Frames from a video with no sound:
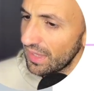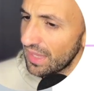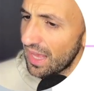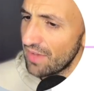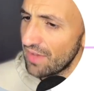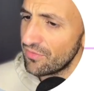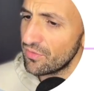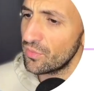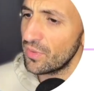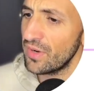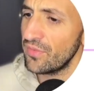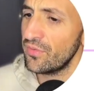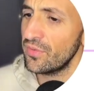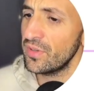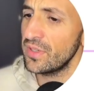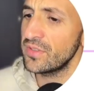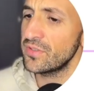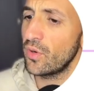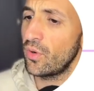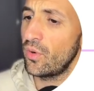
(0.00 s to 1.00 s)
have a
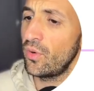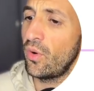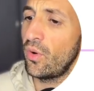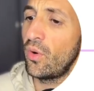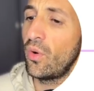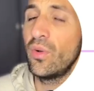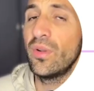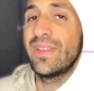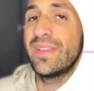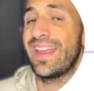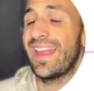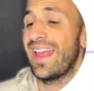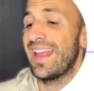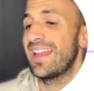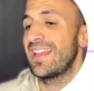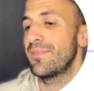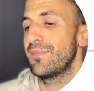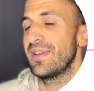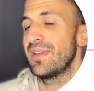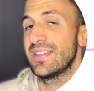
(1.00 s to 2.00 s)
reference of all the
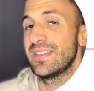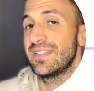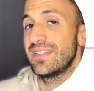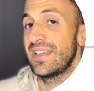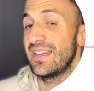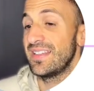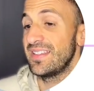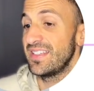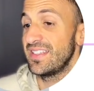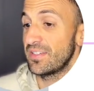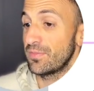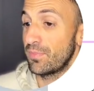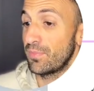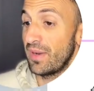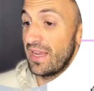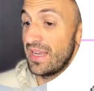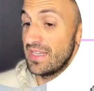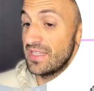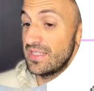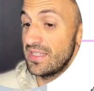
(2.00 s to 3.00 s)
elements that it
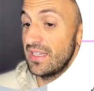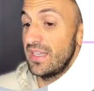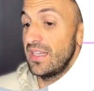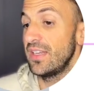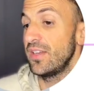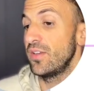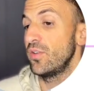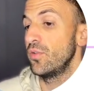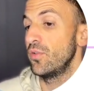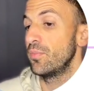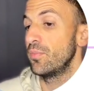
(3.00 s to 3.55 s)
displays in your